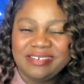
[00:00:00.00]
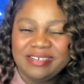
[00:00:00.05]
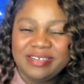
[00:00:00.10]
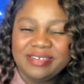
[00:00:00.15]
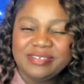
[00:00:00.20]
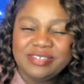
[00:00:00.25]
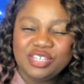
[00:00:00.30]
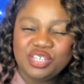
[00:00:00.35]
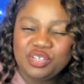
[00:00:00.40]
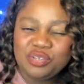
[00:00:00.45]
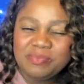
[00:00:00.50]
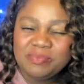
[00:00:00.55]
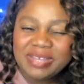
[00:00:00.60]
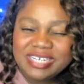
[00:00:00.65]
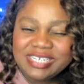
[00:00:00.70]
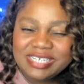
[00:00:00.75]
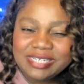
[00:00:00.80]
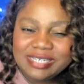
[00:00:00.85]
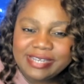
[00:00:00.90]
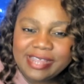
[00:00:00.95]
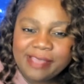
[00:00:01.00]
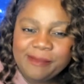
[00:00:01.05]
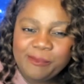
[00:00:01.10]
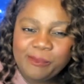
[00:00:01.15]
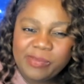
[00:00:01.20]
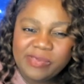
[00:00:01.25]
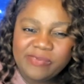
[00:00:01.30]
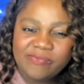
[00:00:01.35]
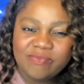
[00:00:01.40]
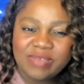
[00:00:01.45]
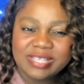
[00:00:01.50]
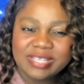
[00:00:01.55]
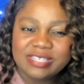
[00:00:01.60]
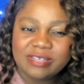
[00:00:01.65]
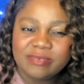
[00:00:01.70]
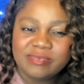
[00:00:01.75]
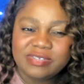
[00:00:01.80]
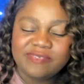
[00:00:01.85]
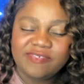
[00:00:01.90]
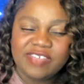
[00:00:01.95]
go too much in depth with because
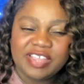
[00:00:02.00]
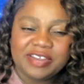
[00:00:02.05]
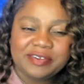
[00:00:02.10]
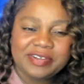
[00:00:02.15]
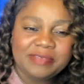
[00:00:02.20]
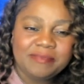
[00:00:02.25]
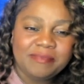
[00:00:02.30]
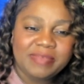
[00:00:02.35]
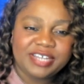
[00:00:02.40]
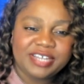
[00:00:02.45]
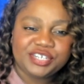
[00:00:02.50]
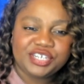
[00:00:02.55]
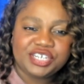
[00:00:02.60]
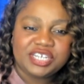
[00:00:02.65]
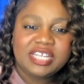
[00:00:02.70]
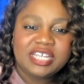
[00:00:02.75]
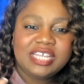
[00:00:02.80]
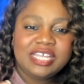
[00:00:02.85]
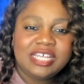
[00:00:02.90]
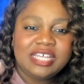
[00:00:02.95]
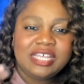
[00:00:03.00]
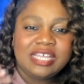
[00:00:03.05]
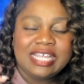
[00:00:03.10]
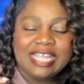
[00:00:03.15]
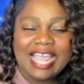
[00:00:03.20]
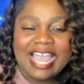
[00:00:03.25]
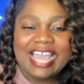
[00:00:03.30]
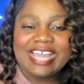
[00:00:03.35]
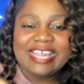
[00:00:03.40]
it was very much, I